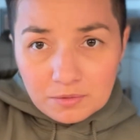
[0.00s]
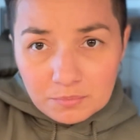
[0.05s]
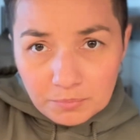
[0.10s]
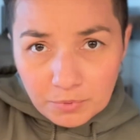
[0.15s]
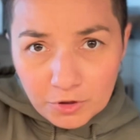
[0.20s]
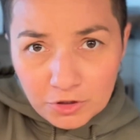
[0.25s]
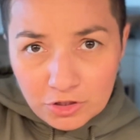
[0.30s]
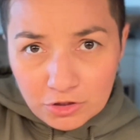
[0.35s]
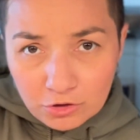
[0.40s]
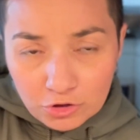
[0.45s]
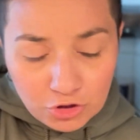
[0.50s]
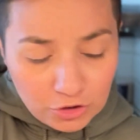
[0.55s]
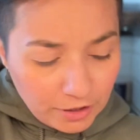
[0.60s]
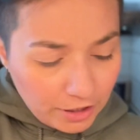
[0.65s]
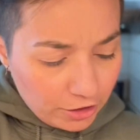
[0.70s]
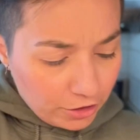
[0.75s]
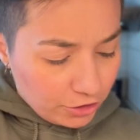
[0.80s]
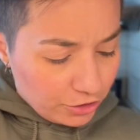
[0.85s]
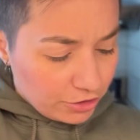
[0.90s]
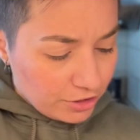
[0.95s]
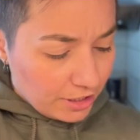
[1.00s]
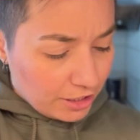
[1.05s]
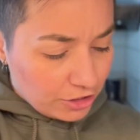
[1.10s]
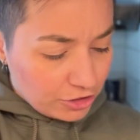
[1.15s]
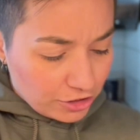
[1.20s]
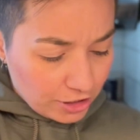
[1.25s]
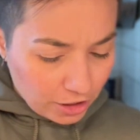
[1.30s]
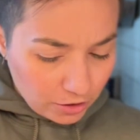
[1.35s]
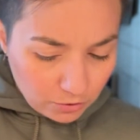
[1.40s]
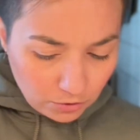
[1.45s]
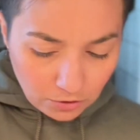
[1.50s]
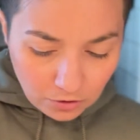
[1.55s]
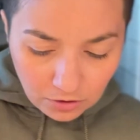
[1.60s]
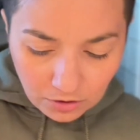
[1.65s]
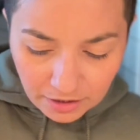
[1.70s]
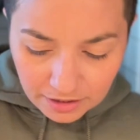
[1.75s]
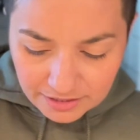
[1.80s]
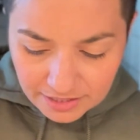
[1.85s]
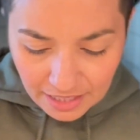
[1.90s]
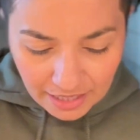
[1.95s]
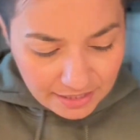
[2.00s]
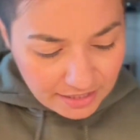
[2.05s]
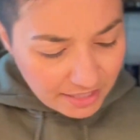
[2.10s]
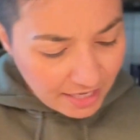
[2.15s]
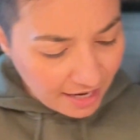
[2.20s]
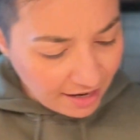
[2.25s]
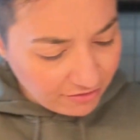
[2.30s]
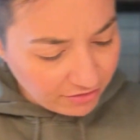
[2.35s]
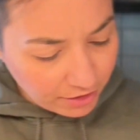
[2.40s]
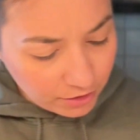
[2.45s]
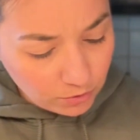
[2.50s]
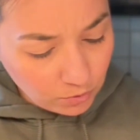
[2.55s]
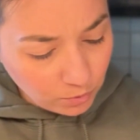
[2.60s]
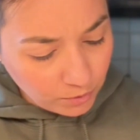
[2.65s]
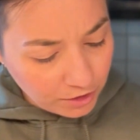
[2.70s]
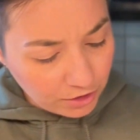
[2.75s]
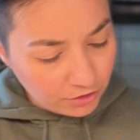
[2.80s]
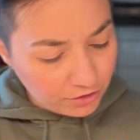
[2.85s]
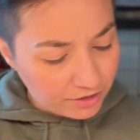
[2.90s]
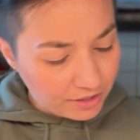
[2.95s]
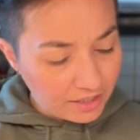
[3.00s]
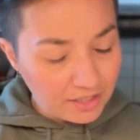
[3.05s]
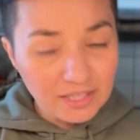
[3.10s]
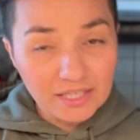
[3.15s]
personal trainers in general tend to have like weird